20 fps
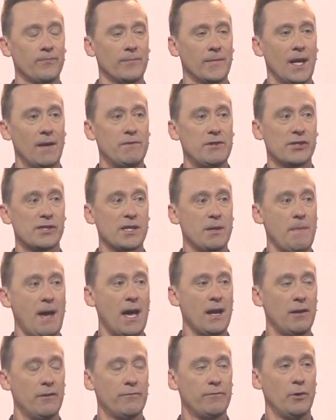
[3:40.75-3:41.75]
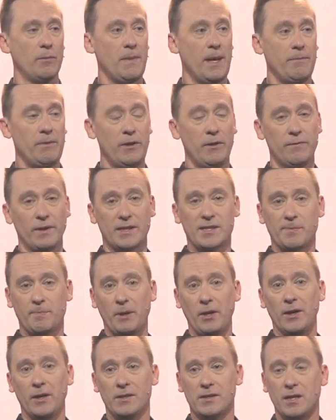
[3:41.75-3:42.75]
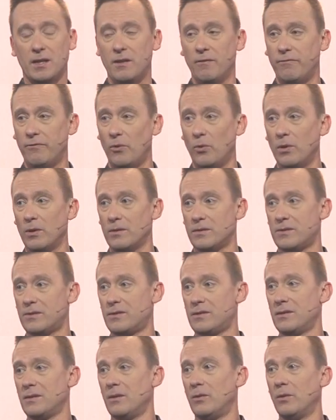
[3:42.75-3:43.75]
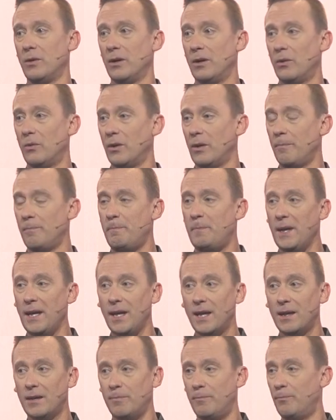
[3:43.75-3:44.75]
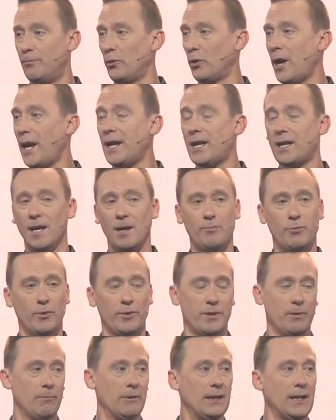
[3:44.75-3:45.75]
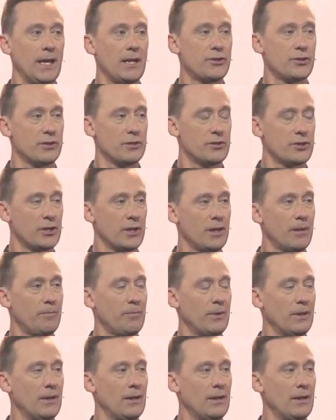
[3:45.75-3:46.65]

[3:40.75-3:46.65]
have just come out of, or maybe you've experienced a divorce, or a big breakup with a relationship.